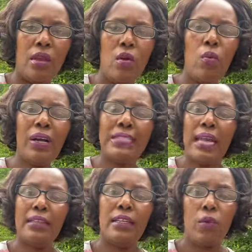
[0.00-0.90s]
what
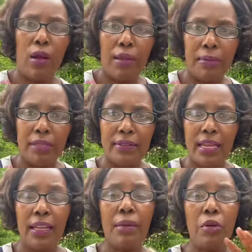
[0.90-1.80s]
are the requirements
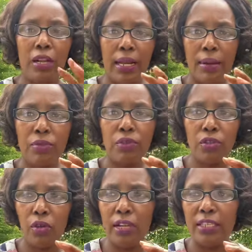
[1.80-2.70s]
and i'm gonna come to
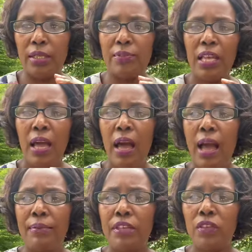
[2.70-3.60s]
scholarships
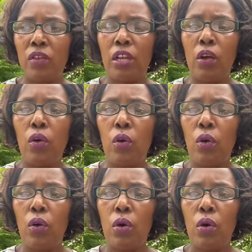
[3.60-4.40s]
i'm just gonna go